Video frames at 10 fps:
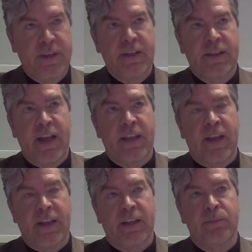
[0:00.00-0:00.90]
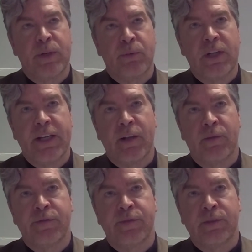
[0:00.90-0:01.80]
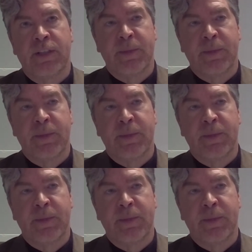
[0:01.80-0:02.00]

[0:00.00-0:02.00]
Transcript: I think that can be really helpful.